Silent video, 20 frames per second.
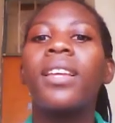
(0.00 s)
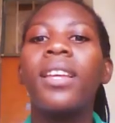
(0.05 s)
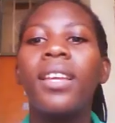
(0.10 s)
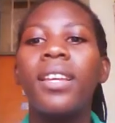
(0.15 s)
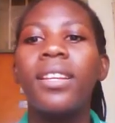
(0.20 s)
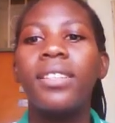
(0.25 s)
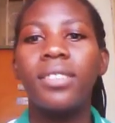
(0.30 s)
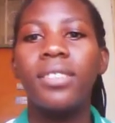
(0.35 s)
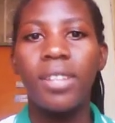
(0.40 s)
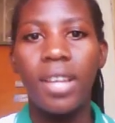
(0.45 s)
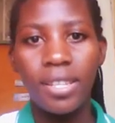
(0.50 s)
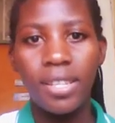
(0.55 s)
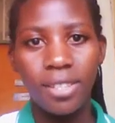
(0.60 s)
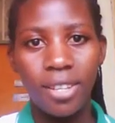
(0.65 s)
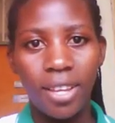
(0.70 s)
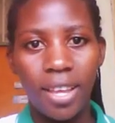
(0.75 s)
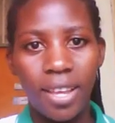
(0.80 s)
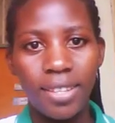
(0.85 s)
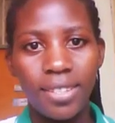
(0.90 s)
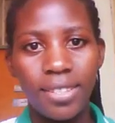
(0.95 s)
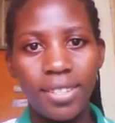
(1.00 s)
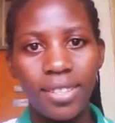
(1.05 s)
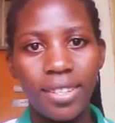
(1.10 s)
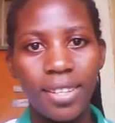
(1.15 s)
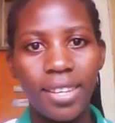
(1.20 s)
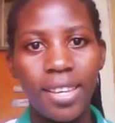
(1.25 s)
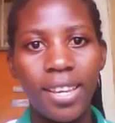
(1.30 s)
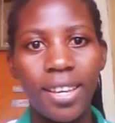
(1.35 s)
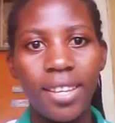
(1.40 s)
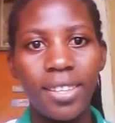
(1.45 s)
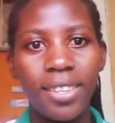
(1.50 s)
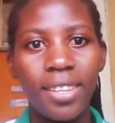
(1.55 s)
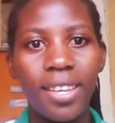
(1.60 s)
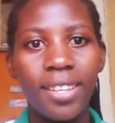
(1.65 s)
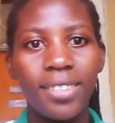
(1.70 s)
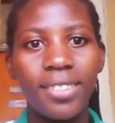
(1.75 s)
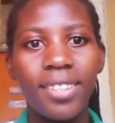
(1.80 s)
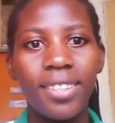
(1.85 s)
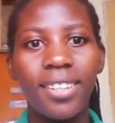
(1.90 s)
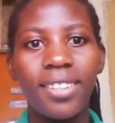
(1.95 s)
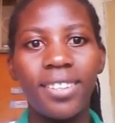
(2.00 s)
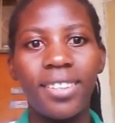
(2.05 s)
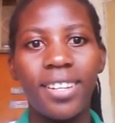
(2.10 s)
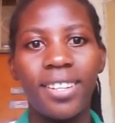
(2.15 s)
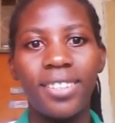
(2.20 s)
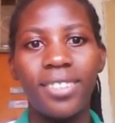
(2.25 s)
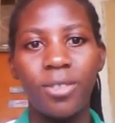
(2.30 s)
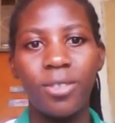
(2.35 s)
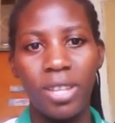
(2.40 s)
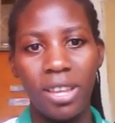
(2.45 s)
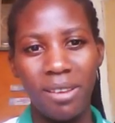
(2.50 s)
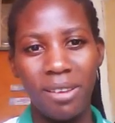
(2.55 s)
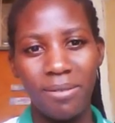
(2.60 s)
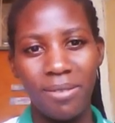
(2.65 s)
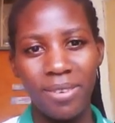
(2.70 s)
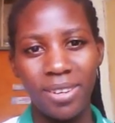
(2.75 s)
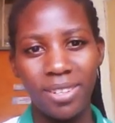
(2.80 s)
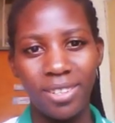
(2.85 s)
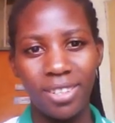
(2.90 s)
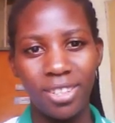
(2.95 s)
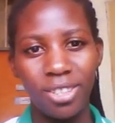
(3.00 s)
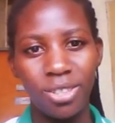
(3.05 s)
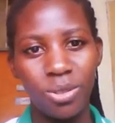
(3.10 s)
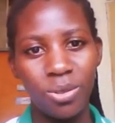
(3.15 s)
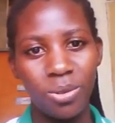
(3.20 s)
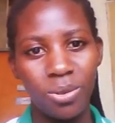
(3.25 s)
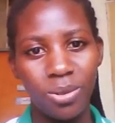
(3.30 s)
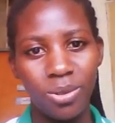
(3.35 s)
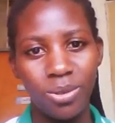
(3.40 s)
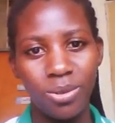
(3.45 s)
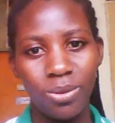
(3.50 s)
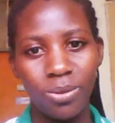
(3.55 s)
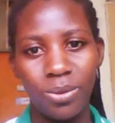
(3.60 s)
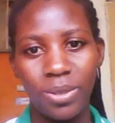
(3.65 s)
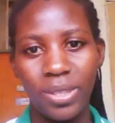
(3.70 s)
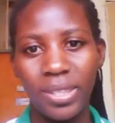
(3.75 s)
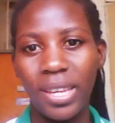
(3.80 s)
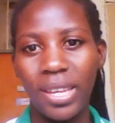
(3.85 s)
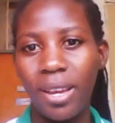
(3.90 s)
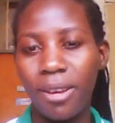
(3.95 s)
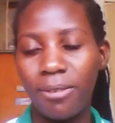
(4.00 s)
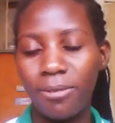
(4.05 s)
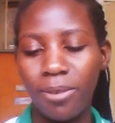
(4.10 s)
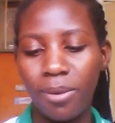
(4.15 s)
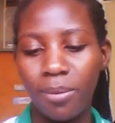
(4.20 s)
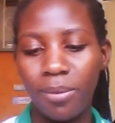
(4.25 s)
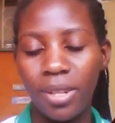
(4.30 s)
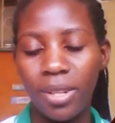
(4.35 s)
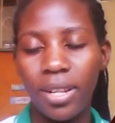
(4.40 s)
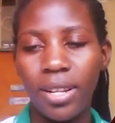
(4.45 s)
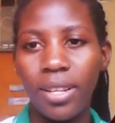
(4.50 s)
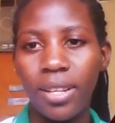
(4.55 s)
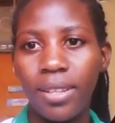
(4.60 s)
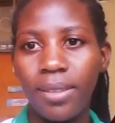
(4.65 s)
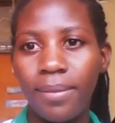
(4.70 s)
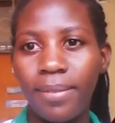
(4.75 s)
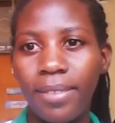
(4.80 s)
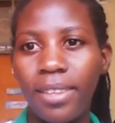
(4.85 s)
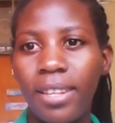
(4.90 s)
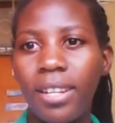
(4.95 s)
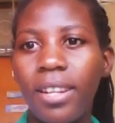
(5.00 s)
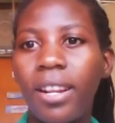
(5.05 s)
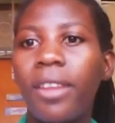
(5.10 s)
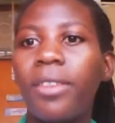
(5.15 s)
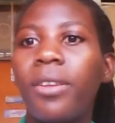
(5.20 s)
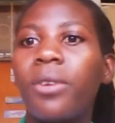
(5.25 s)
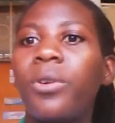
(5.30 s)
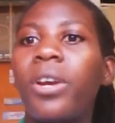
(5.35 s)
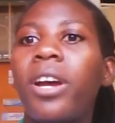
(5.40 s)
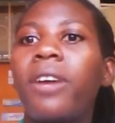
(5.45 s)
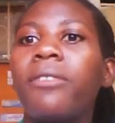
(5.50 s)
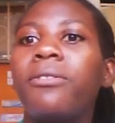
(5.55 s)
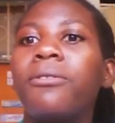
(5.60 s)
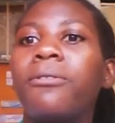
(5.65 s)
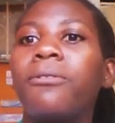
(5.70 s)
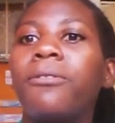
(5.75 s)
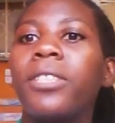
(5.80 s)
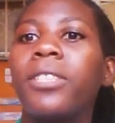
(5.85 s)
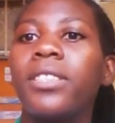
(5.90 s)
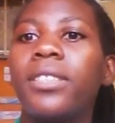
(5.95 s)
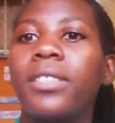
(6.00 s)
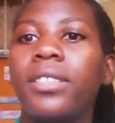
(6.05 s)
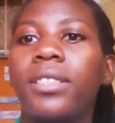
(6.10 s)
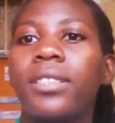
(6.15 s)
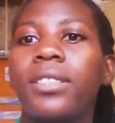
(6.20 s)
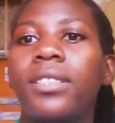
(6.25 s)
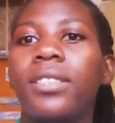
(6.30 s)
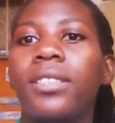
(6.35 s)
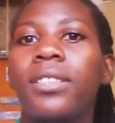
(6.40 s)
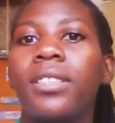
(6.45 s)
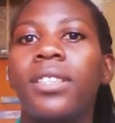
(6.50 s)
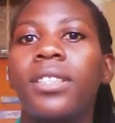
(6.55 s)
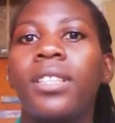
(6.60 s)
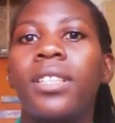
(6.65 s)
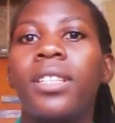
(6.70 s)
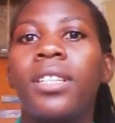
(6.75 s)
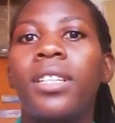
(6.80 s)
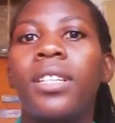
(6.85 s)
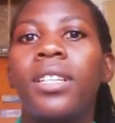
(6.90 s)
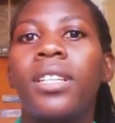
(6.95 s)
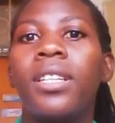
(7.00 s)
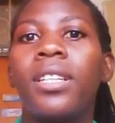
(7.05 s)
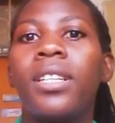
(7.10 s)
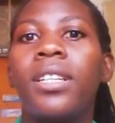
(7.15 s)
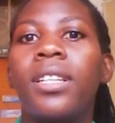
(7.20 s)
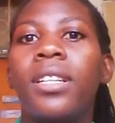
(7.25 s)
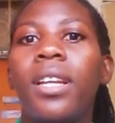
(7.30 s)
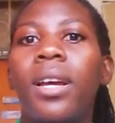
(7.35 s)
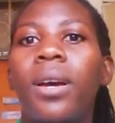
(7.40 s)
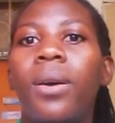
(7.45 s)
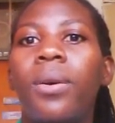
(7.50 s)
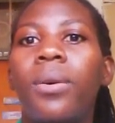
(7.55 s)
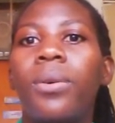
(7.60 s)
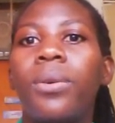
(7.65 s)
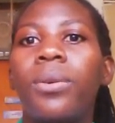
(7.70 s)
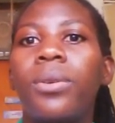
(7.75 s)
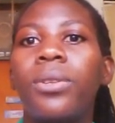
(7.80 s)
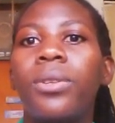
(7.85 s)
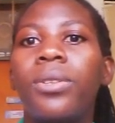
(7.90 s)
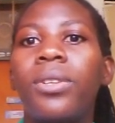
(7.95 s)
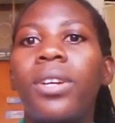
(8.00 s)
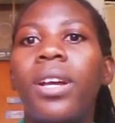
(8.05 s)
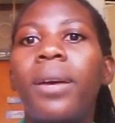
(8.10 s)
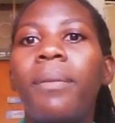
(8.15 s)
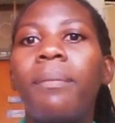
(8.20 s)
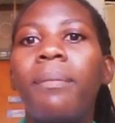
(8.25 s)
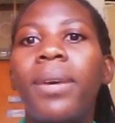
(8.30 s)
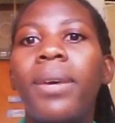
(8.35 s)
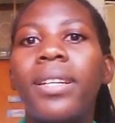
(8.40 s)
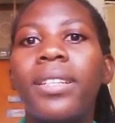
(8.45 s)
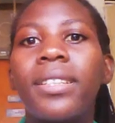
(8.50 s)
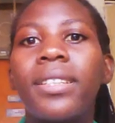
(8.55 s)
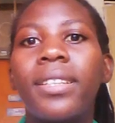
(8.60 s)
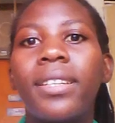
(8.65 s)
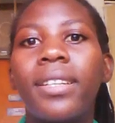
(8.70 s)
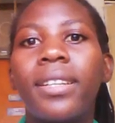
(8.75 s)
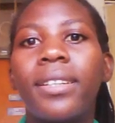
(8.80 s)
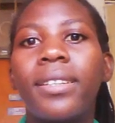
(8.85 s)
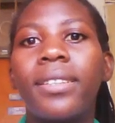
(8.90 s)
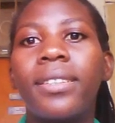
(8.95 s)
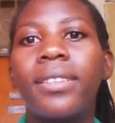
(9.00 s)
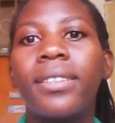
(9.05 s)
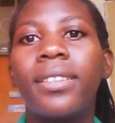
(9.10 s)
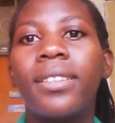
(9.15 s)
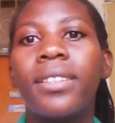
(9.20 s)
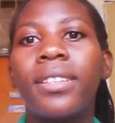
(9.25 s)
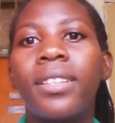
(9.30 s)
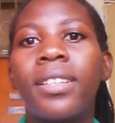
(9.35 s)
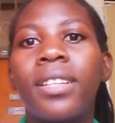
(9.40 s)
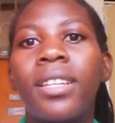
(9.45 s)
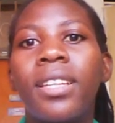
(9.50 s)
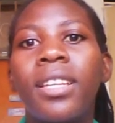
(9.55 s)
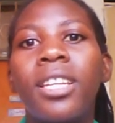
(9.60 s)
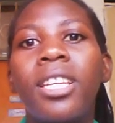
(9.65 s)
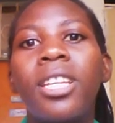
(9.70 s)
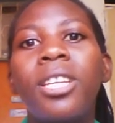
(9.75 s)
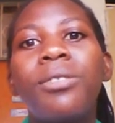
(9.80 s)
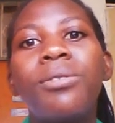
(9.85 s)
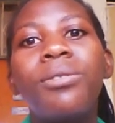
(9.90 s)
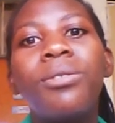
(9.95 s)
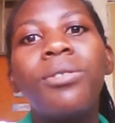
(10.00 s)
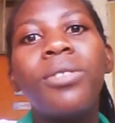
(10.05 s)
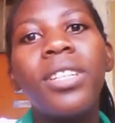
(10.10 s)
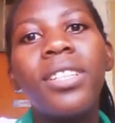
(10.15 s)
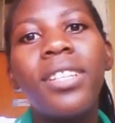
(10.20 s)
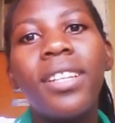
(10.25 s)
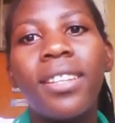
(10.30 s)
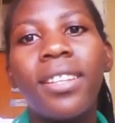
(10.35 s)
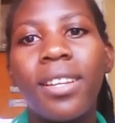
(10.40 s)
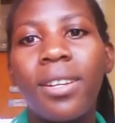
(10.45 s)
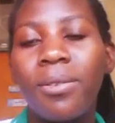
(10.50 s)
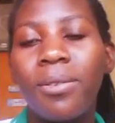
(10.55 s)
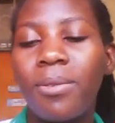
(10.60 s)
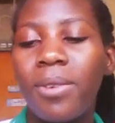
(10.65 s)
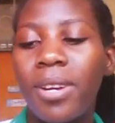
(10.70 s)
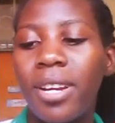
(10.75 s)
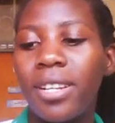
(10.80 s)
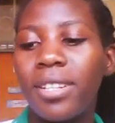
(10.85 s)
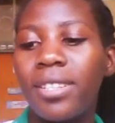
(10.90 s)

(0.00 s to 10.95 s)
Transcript: So as you can see here, they are saying that we have issues with our formula, then we have to fix it. Now you come back here, if greater than what,